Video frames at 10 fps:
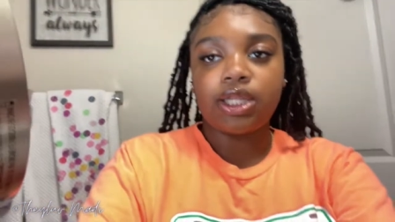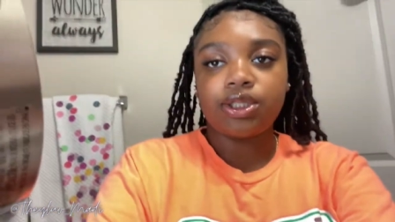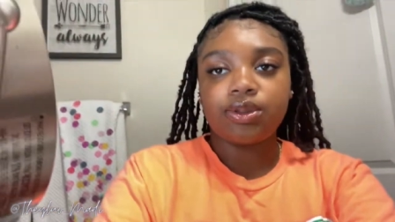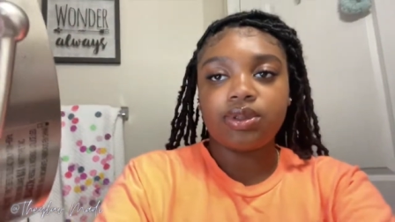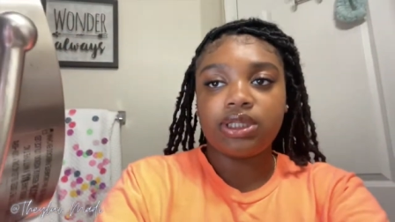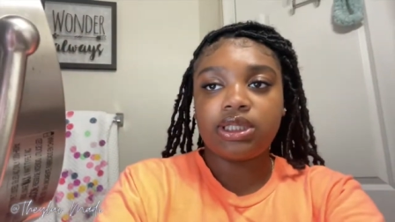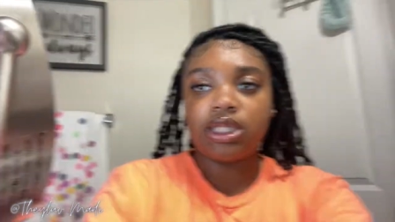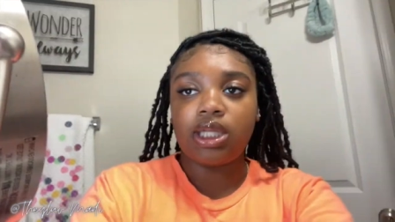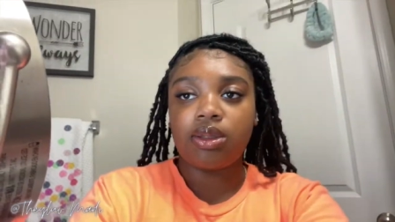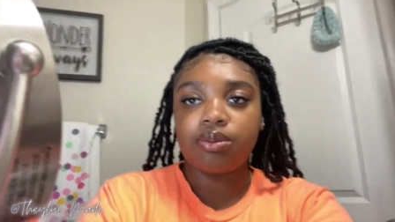do is
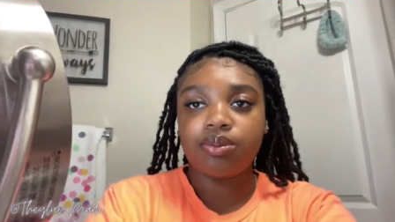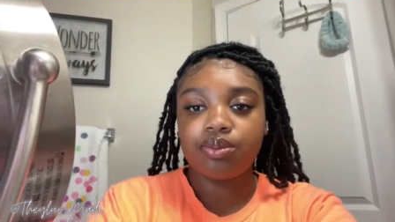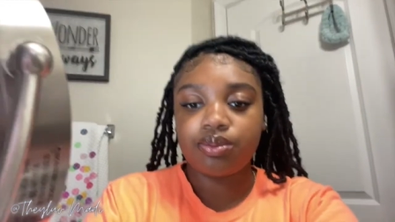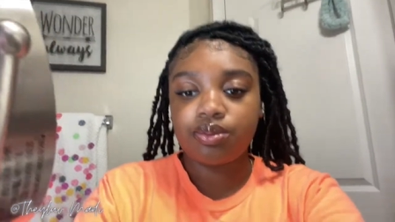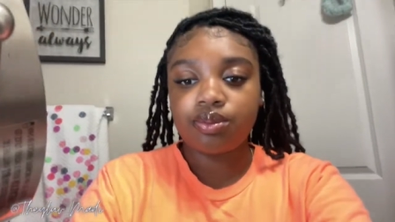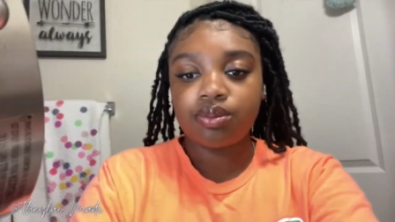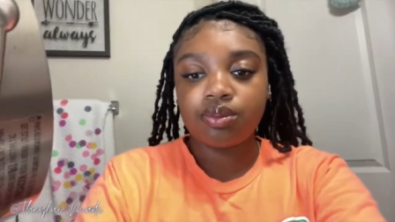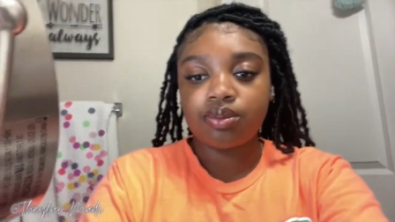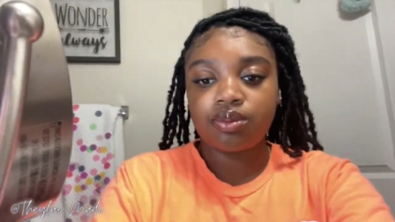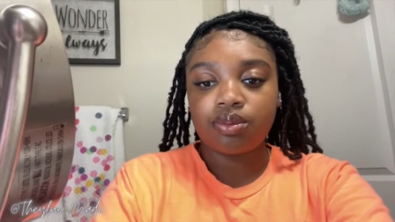send them.
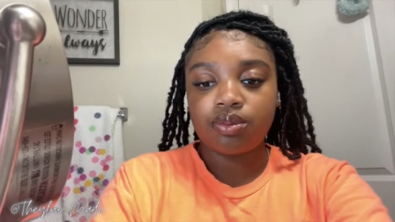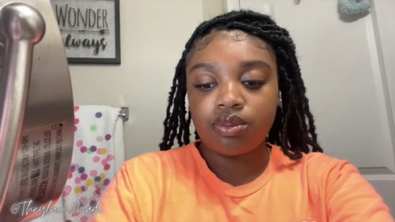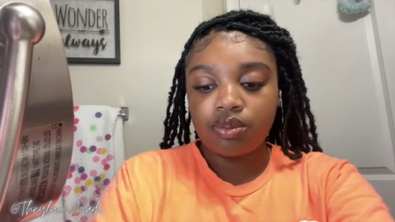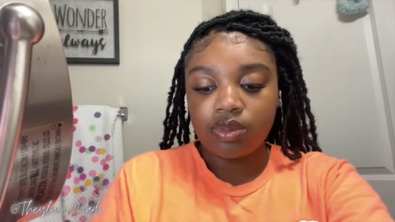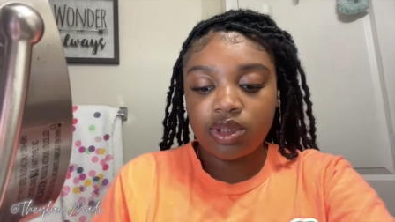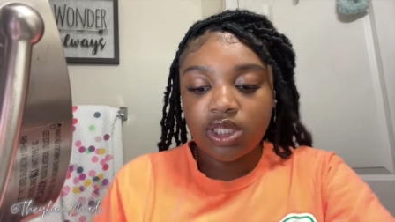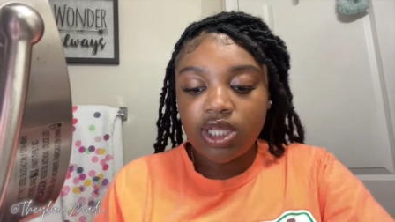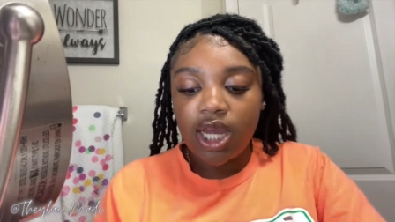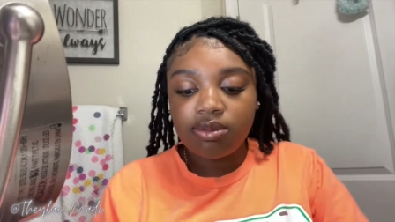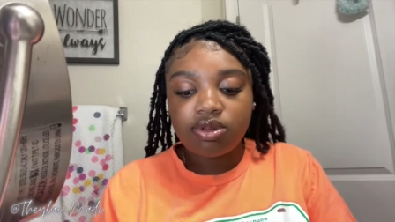It's a
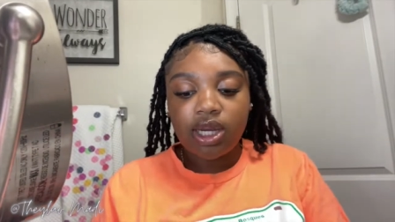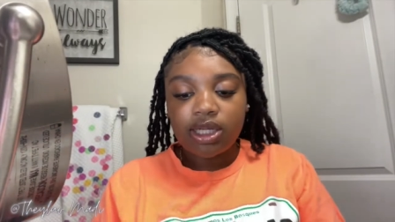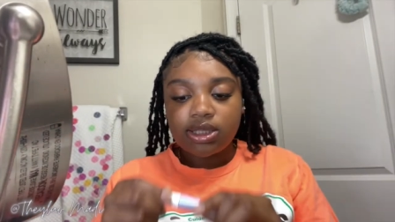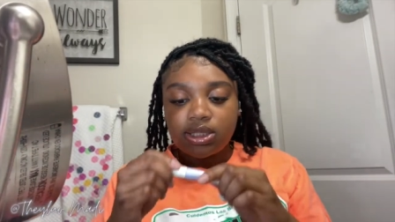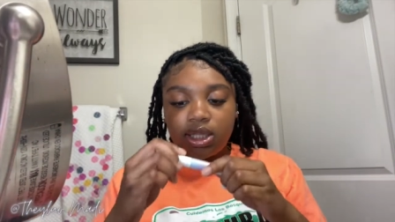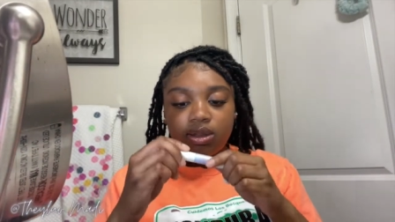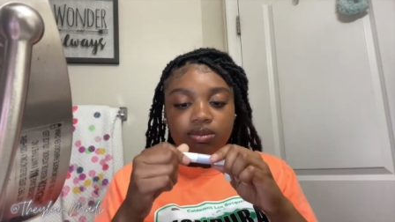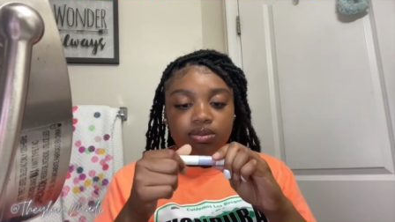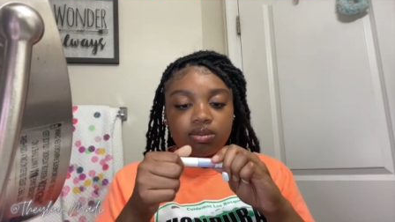job, so I can send them.